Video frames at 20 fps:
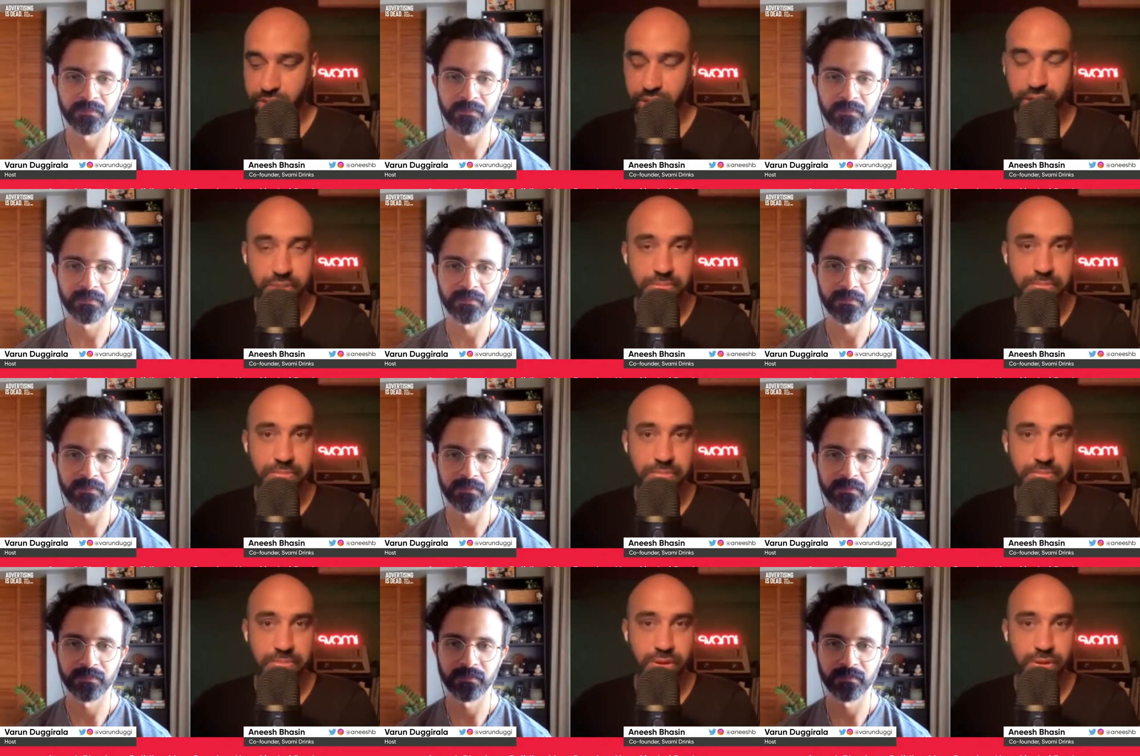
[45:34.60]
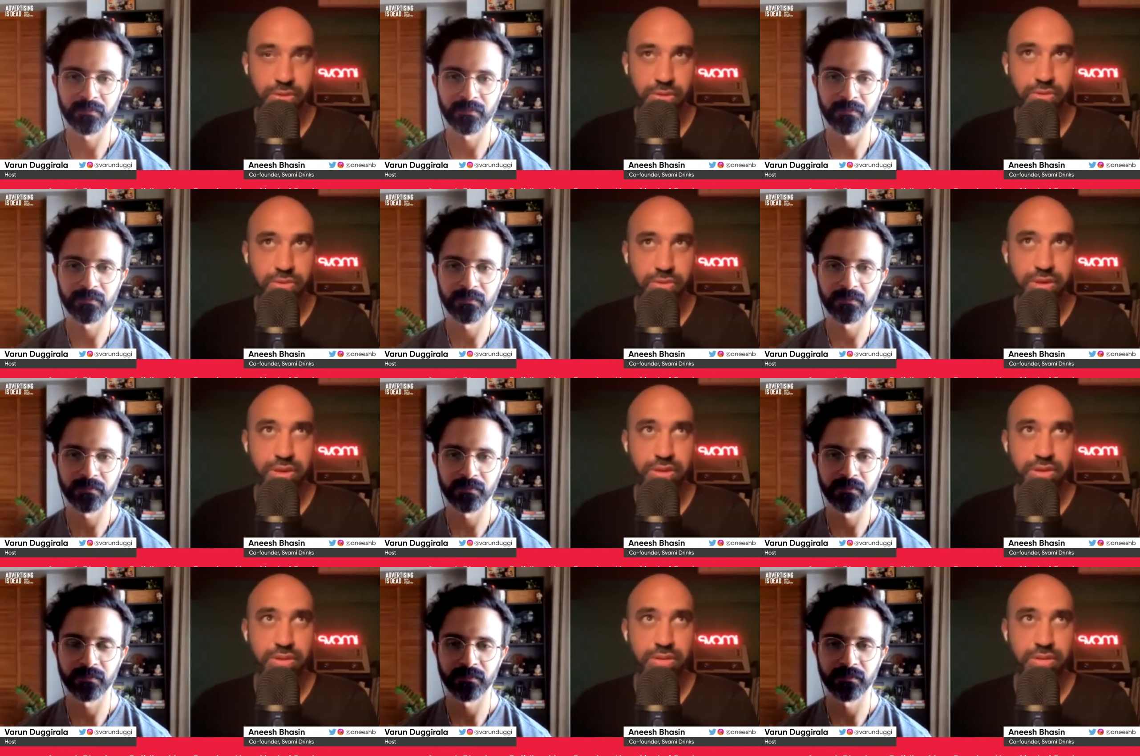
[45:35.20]
Speaker 1: and and you'll
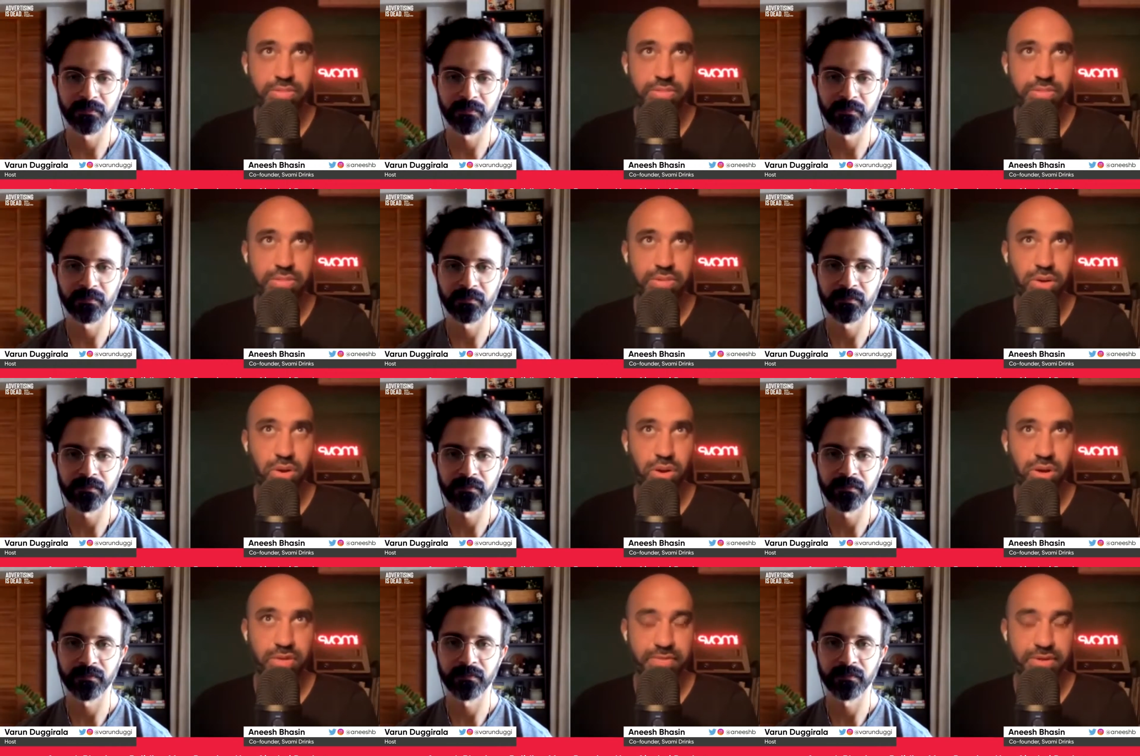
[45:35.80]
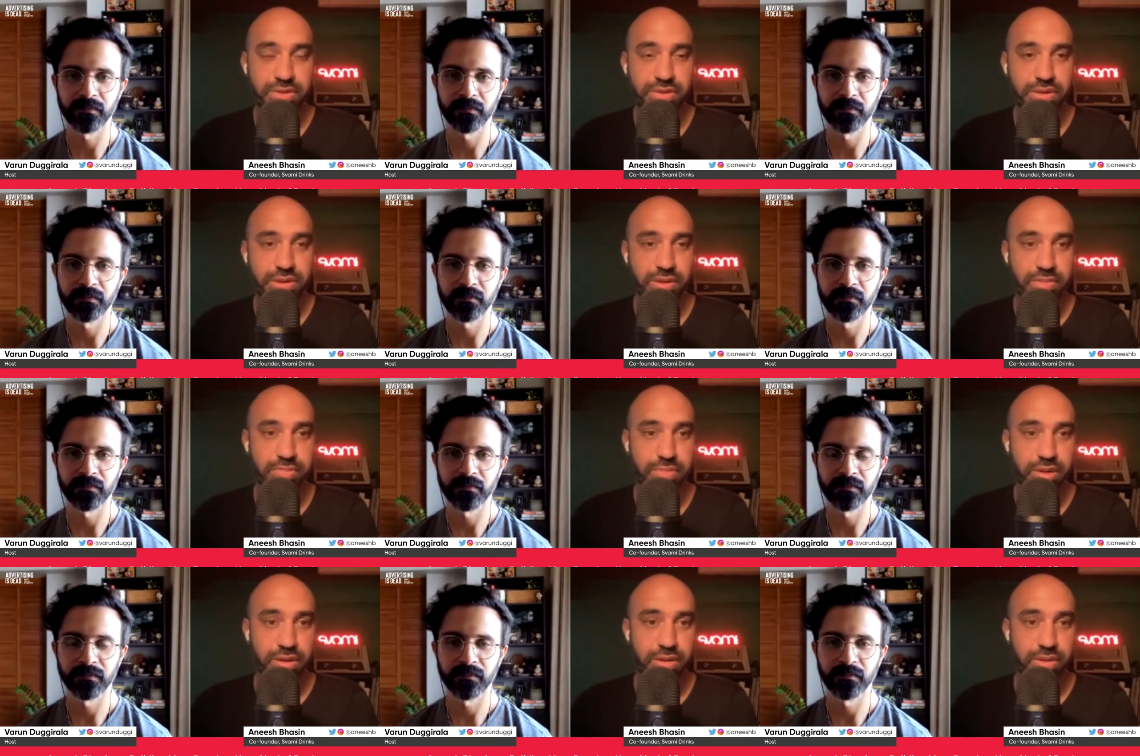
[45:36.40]
hear all of us
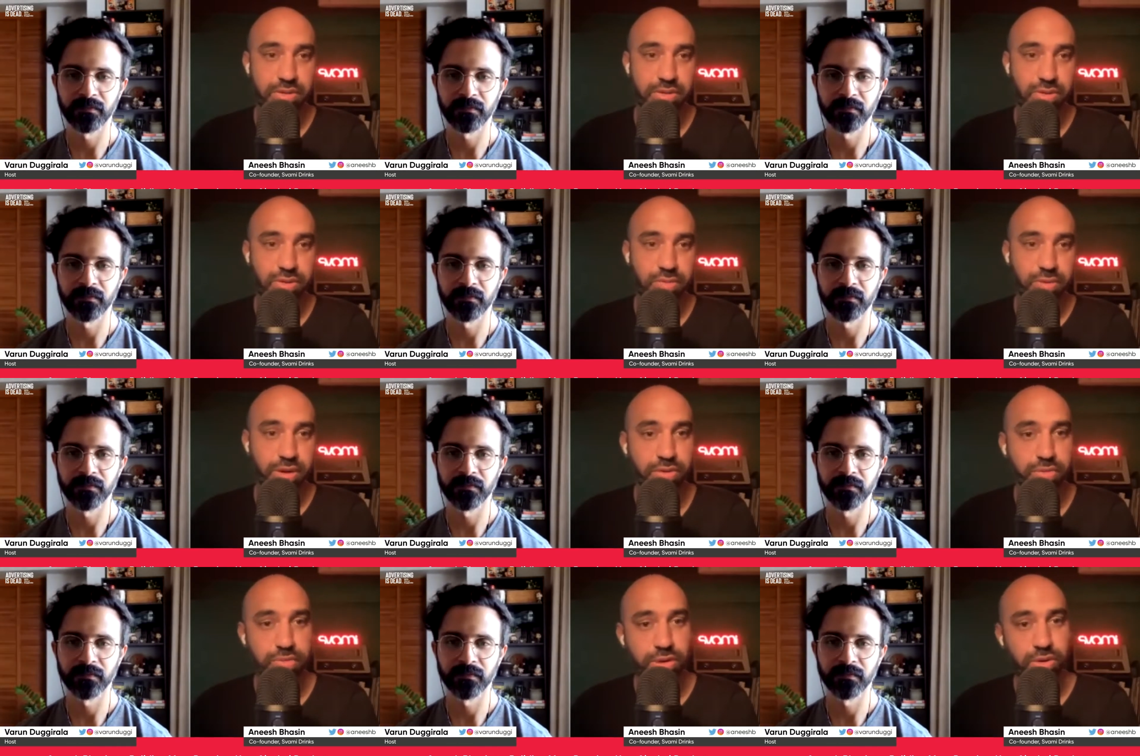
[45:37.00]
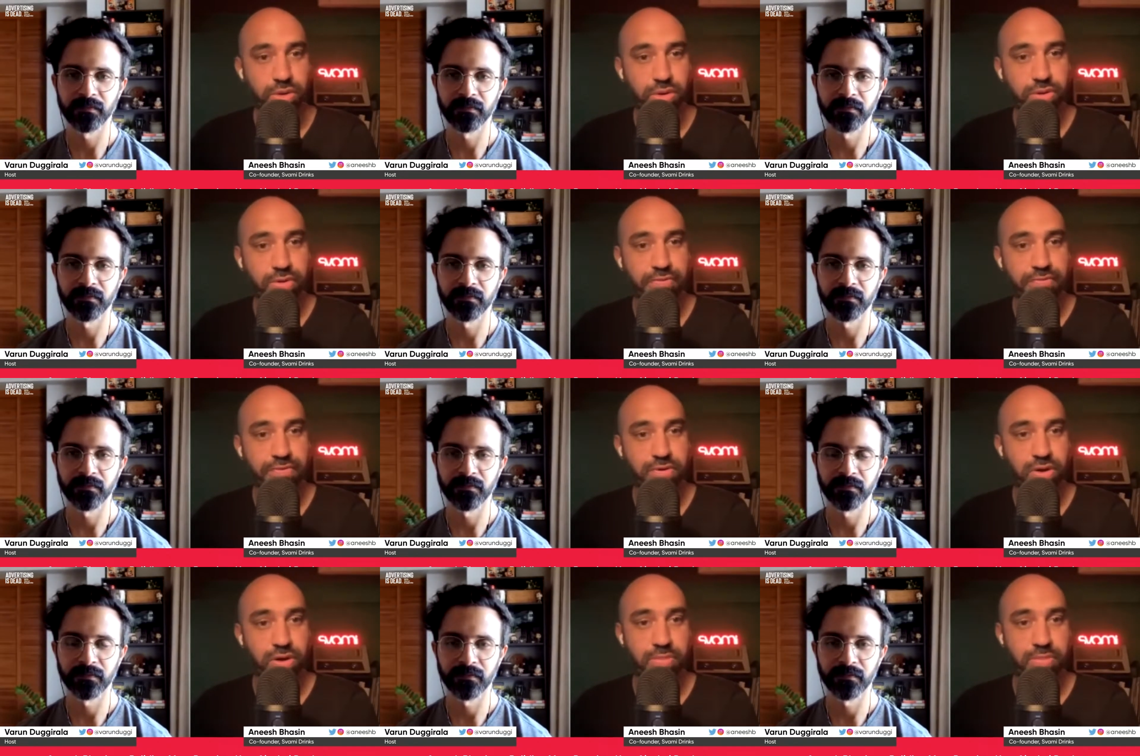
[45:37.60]
crib that, you know, where do we order
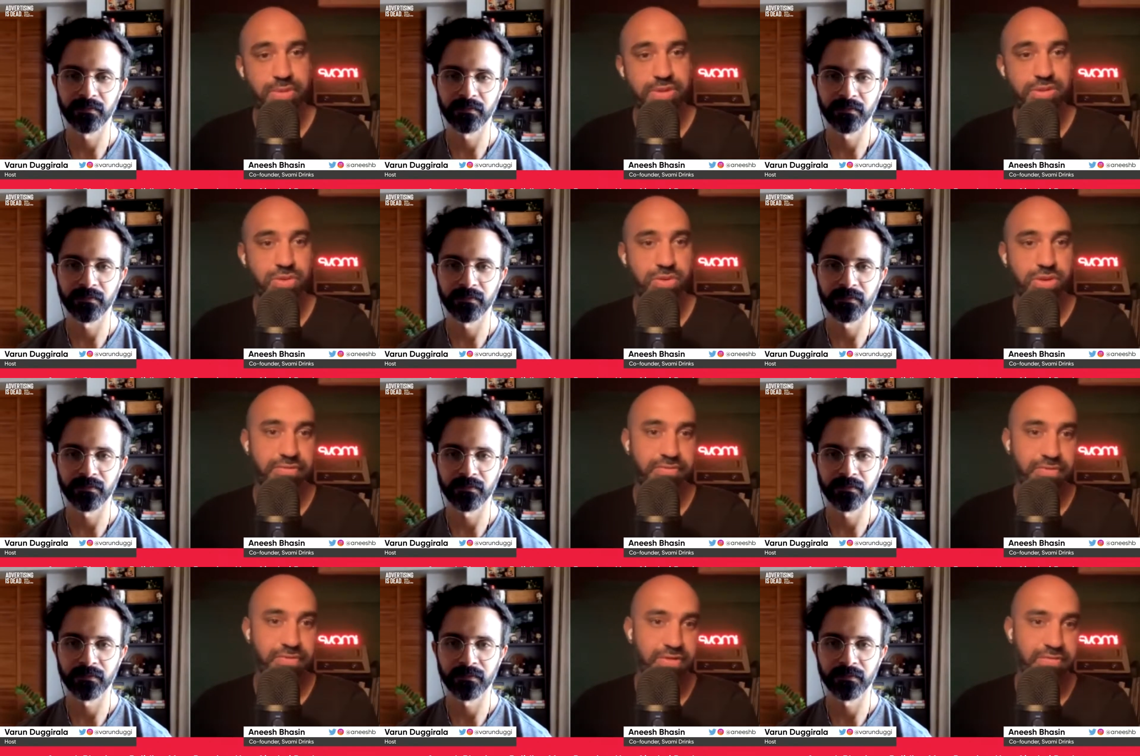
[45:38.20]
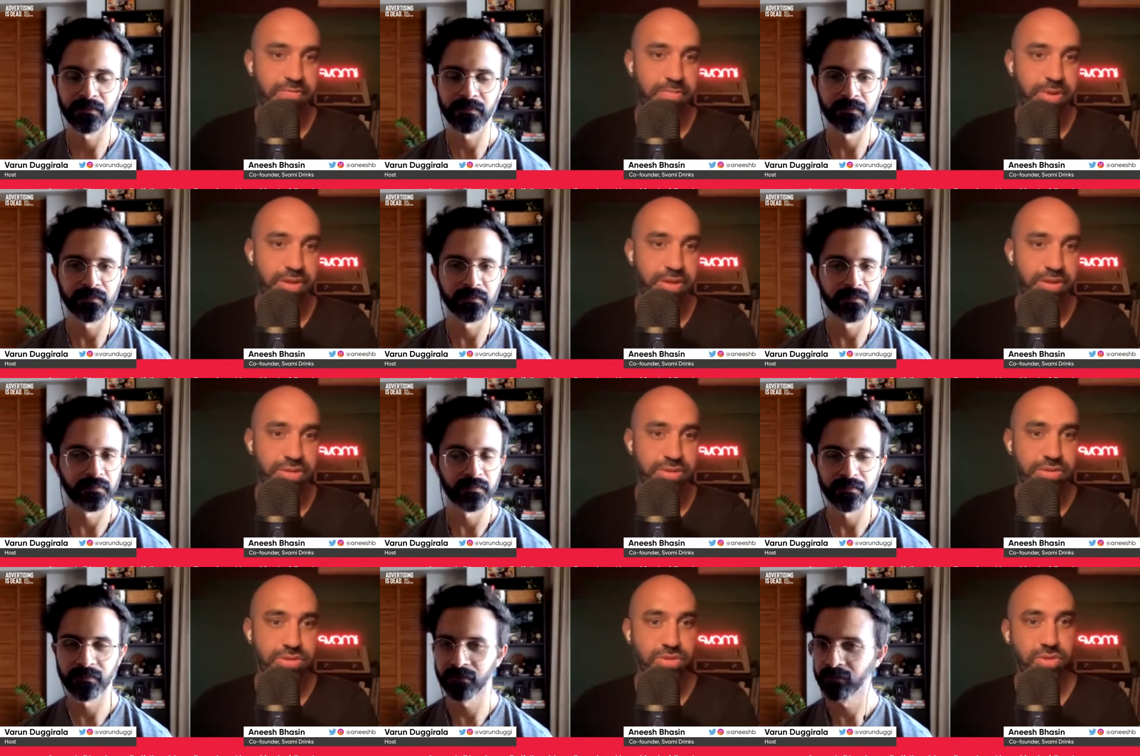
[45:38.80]
from? It's only five
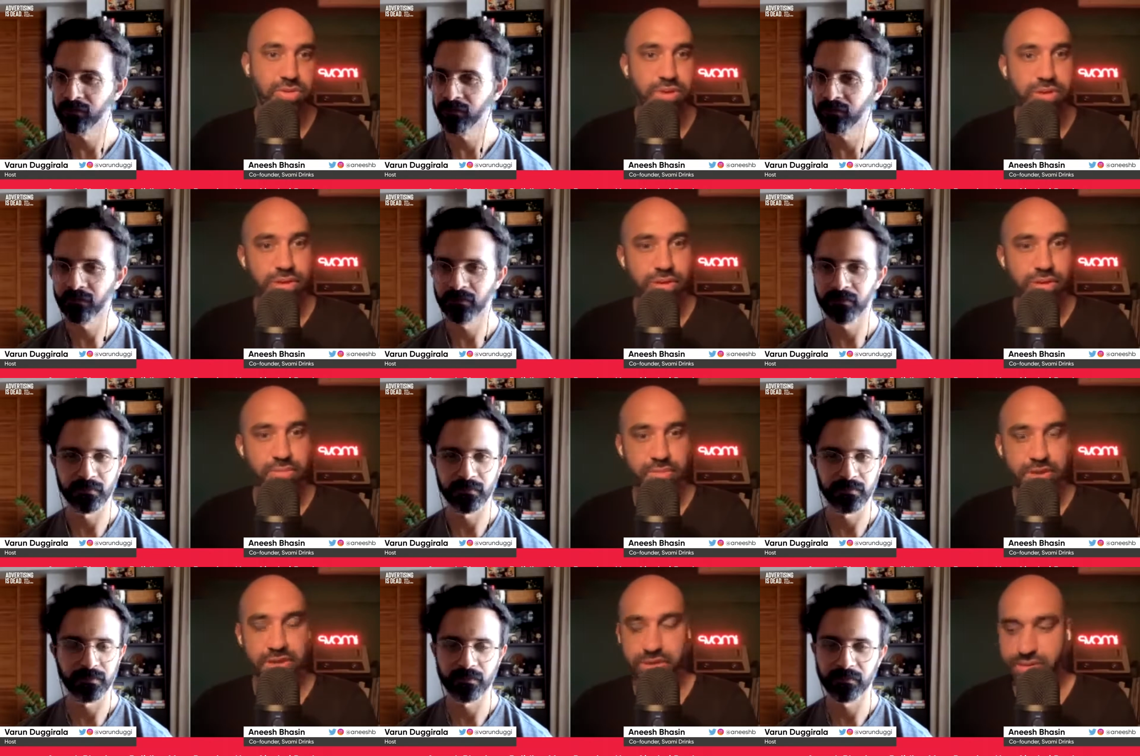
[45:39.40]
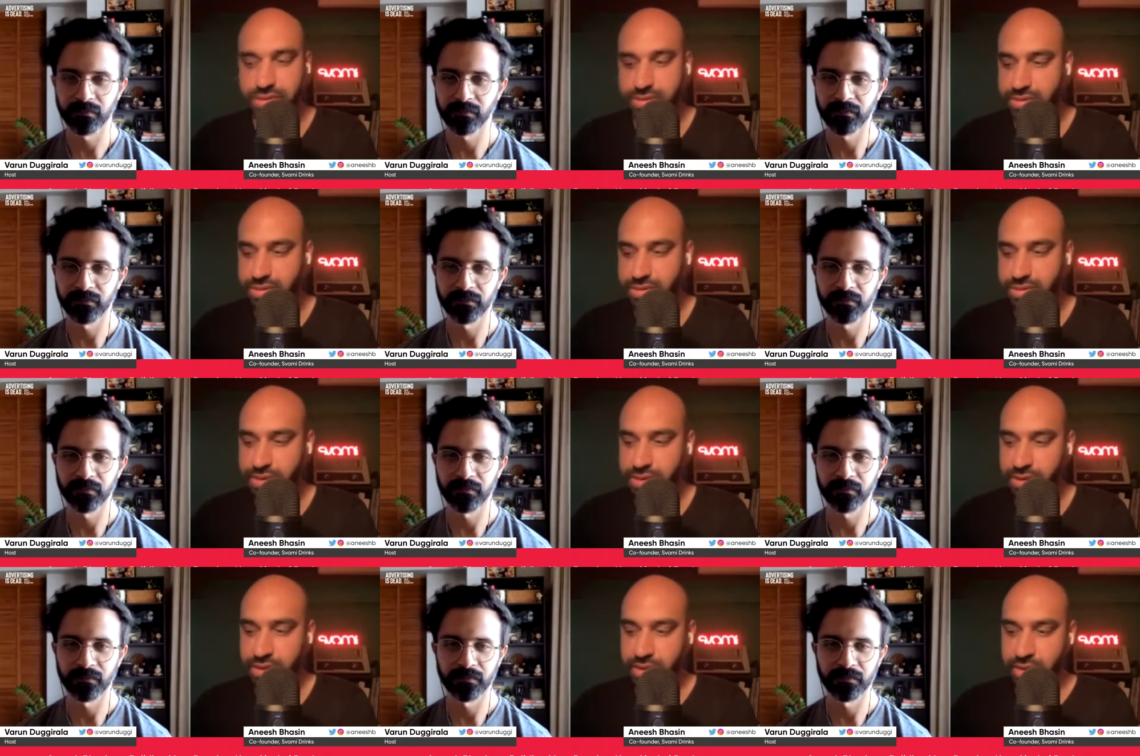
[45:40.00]
places, it's only ten places.